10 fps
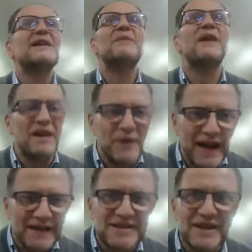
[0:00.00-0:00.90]
but we
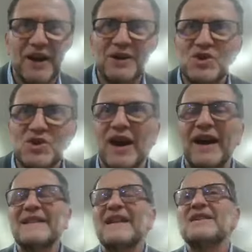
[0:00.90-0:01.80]
had to go and
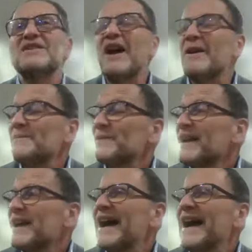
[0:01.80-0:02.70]
try. So,
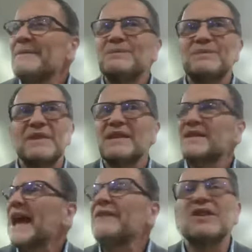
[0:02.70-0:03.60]
um,
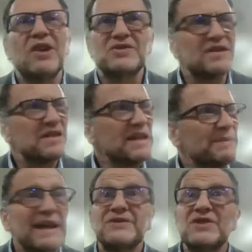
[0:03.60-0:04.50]
they haven't gone to sleep
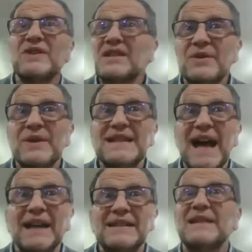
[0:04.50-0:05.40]
in the afternoon. They're too
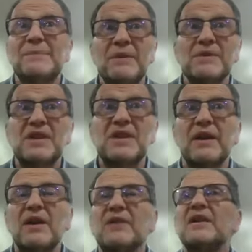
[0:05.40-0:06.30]
excited about what's
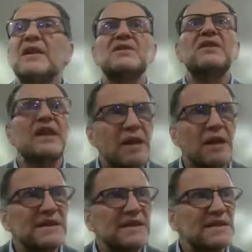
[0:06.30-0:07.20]
going on. So they
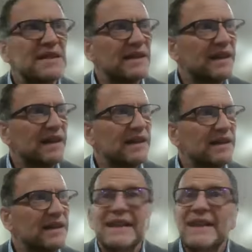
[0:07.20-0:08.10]
come to the Seder,
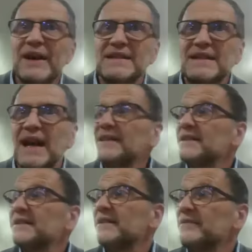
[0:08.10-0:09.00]
they're
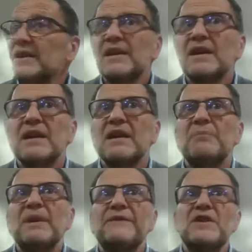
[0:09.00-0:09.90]
excited.
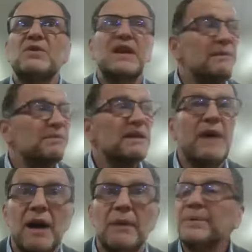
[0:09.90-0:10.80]
But if you keep them
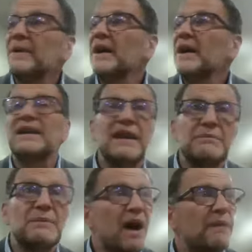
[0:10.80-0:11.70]
up and keep
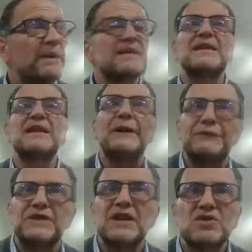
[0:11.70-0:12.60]
them up until
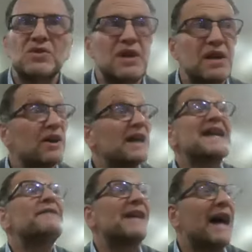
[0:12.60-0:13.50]
after Shulchan Aruch,
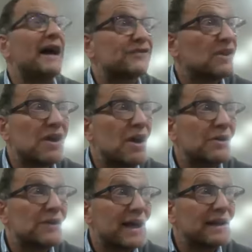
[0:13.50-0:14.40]
even after
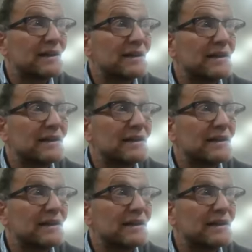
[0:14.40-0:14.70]
Korech,